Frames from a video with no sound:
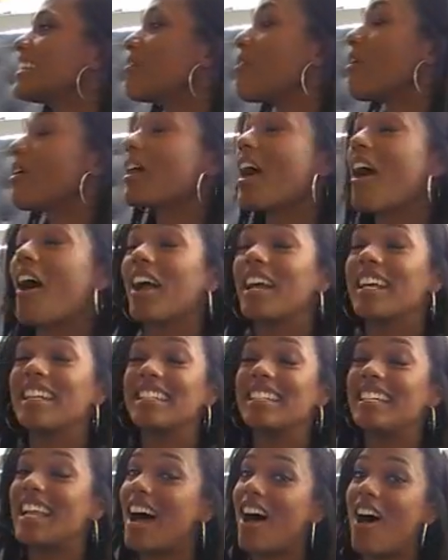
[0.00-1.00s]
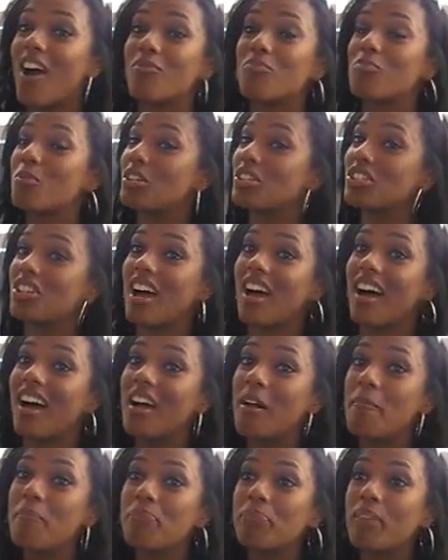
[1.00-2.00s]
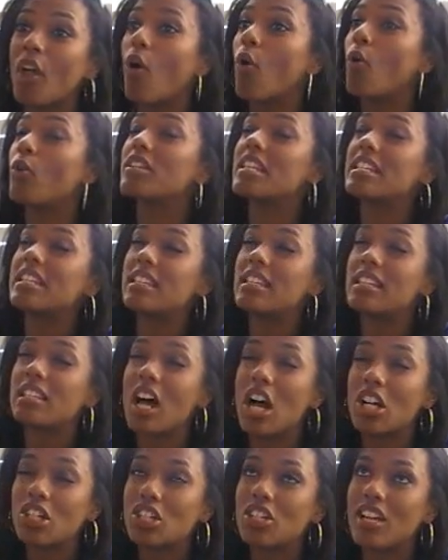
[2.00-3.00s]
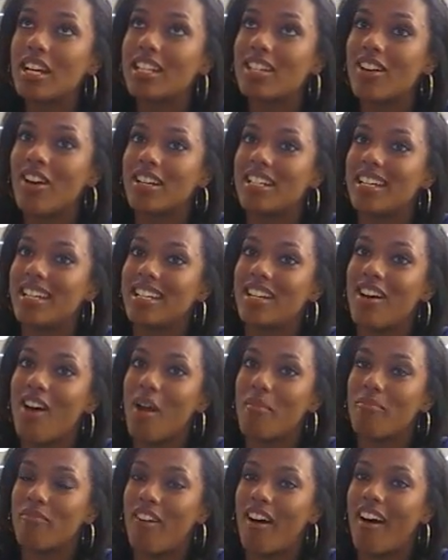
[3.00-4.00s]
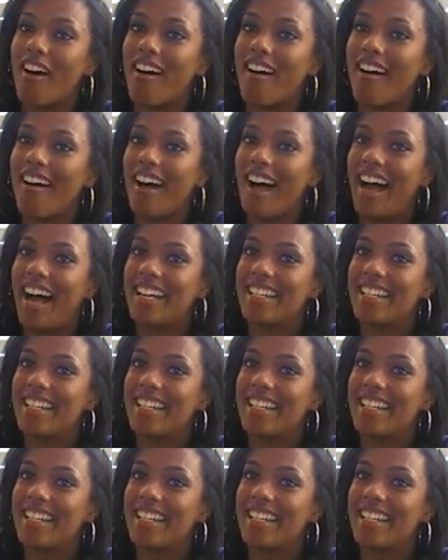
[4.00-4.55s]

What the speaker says: So I wish her, this is such an exciting time for her,